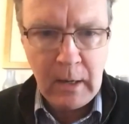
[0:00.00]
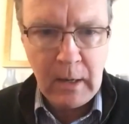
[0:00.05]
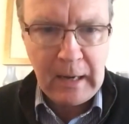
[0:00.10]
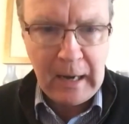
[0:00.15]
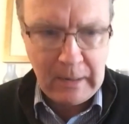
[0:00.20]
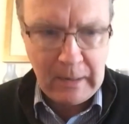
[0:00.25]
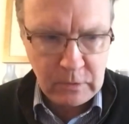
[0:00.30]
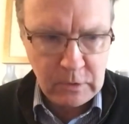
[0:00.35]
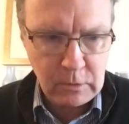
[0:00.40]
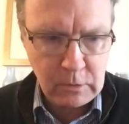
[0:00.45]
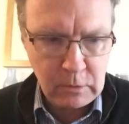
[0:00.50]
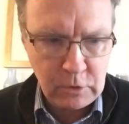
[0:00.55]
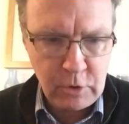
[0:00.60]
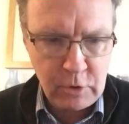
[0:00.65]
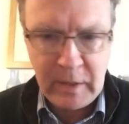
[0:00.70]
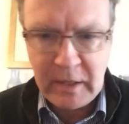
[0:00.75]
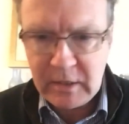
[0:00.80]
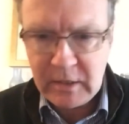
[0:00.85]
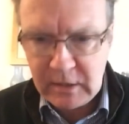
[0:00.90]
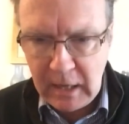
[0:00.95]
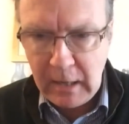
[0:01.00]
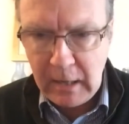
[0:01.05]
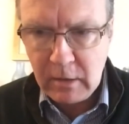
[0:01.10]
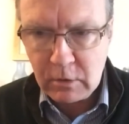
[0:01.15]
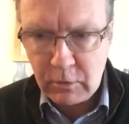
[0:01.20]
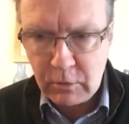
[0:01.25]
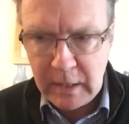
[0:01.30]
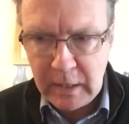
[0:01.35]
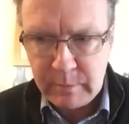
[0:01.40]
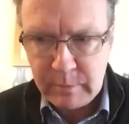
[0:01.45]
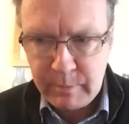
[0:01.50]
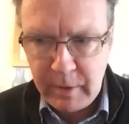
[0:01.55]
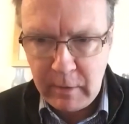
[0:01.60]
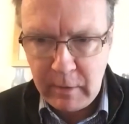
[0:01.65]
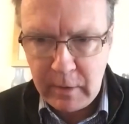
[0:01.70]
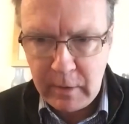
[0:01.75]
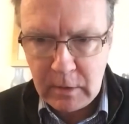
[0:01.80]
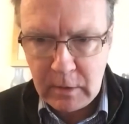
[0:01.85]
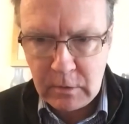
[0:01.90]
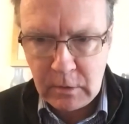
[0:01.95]
Council to extend grace
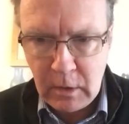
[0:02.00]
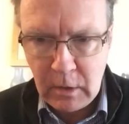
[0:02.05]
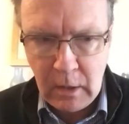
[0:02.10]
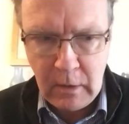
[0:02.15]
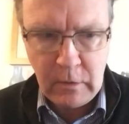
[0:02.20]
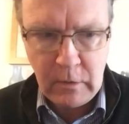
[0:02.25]
periods.